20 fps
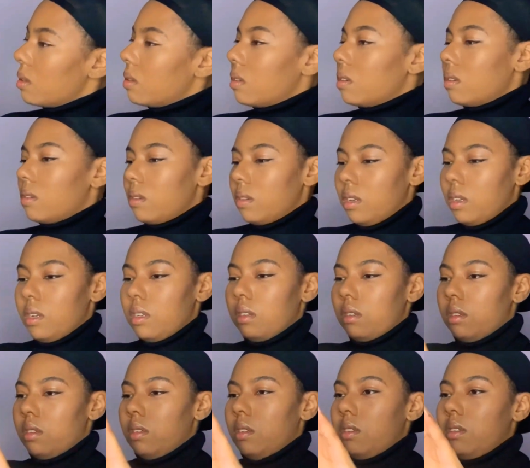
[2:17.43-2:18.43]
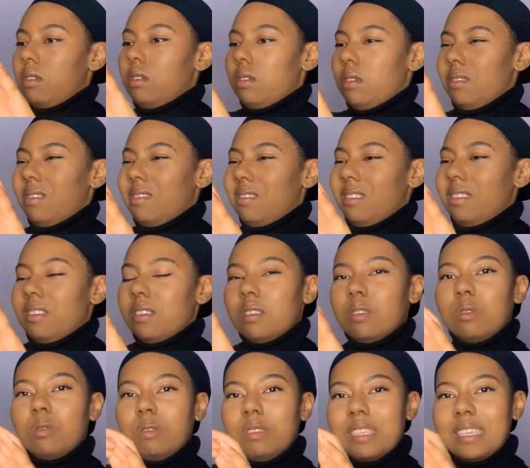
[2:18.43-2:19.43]
All right, it's a
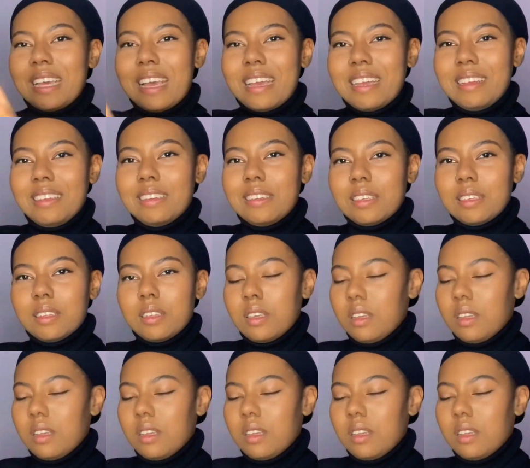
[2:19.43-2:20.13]
little tight.